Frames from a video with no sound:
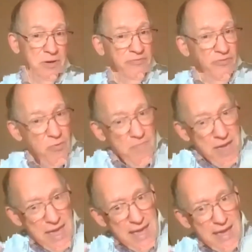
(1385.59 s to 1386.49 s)
But for
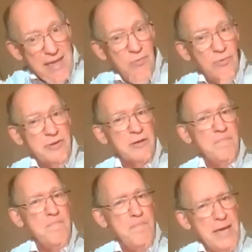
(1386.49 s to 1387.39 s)
me, it was
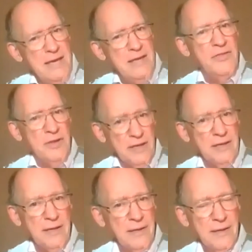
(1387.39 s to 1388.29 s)
a big thing.